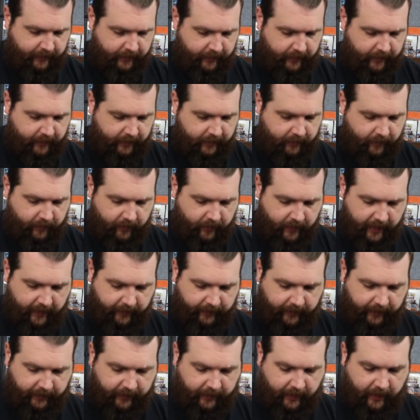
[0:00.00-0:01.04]
We'll have to
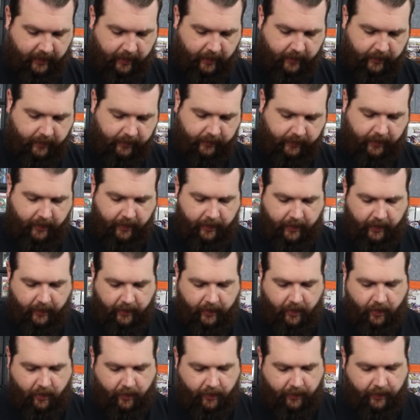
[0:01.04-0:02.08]
see. So I think the
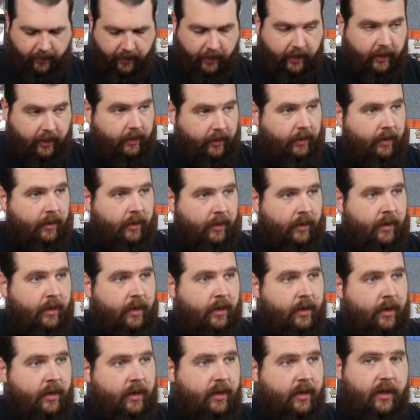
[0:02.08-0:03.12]
only thing
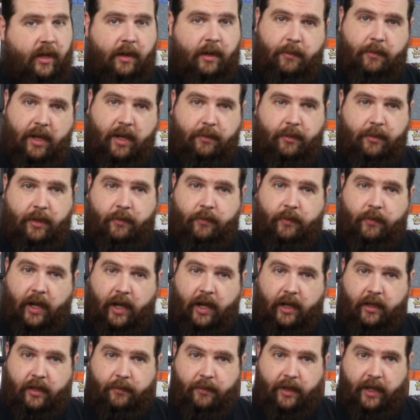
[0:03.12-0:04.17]
that may be
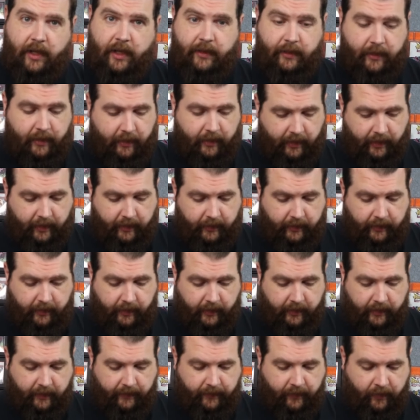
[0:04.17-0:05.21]
randomized in these is
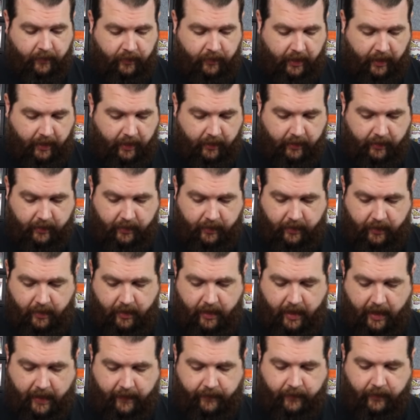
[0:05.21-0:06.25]
if you get an
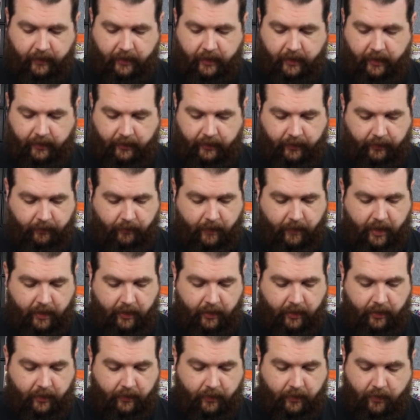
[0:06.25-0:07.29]
African
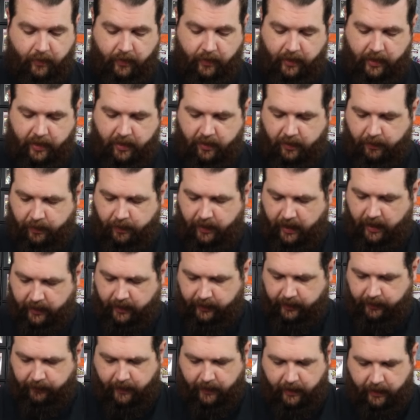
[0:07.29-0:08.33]
Swallow or the European
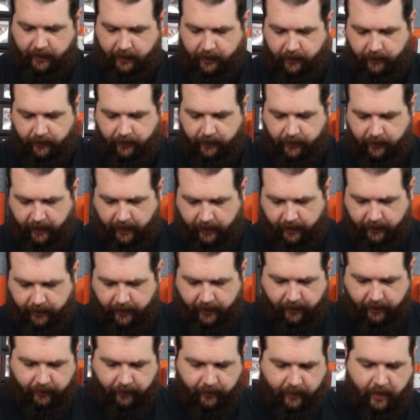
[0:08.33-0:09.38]
Swallow. So I don't
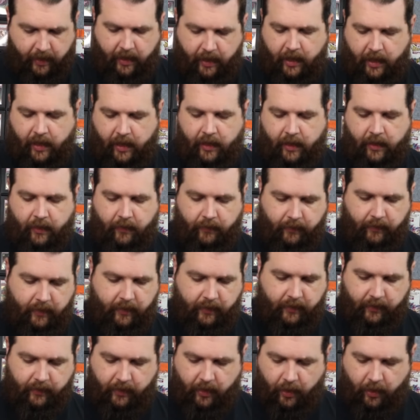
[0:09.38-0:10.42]
know.
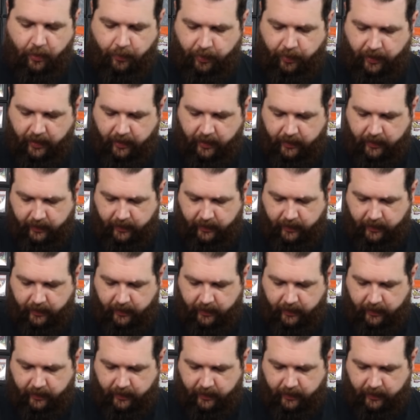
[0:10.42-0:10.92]
We'll open